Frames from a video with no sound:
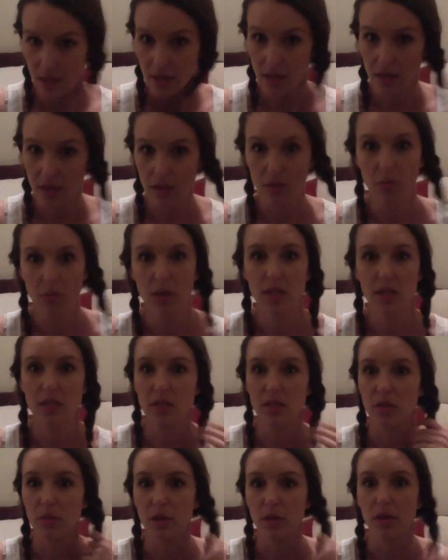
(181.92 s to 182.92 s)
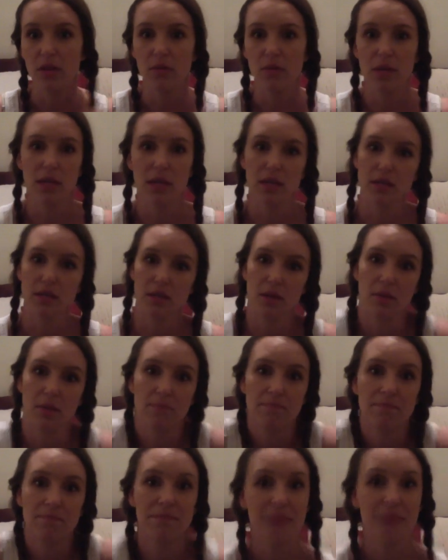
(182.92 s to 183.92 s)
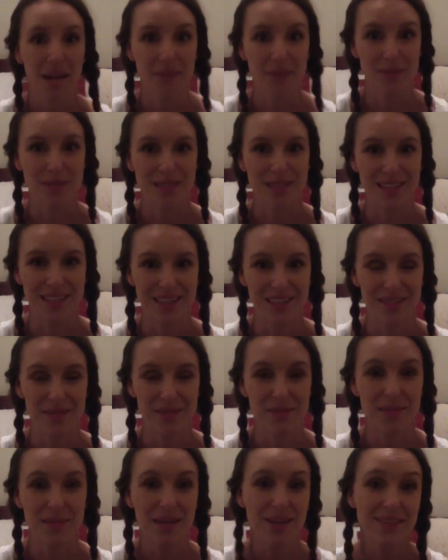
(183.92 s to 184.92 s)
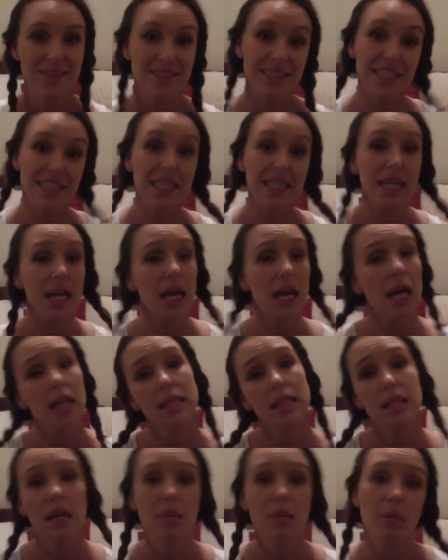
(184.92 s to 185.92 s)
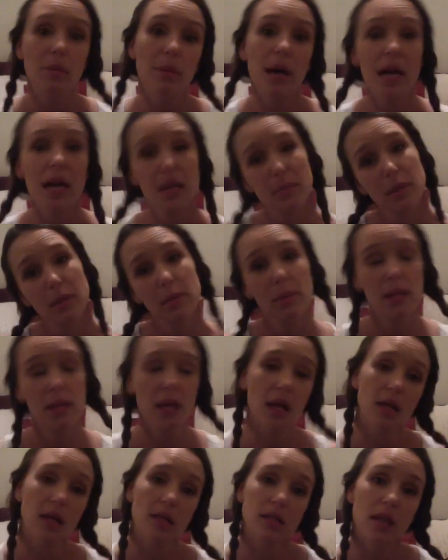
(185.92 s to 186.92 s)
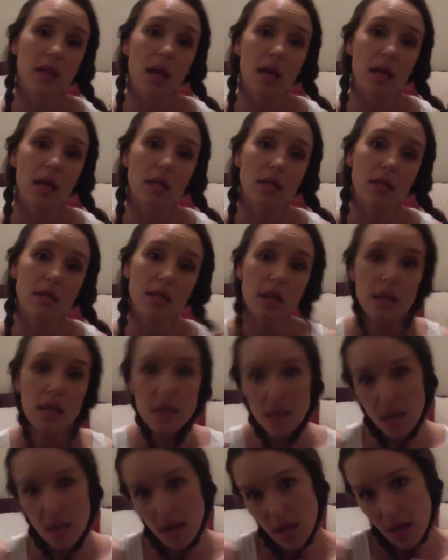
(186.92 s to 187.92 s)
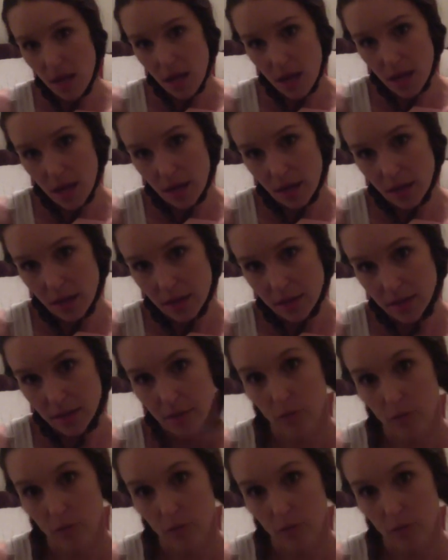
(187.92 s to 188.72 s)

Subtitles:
The braids don't bother me, so I'm just going to leave them down. Say bye-bye to Pippi Longstockings. Night-night.